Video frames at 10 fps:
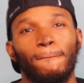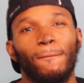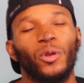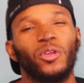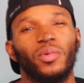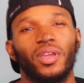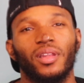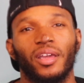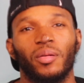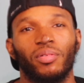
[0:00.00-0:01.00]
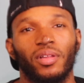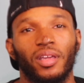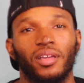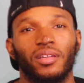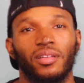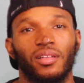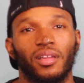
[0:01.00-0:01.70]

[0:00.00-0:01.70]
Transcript: What do you mean, like a plan?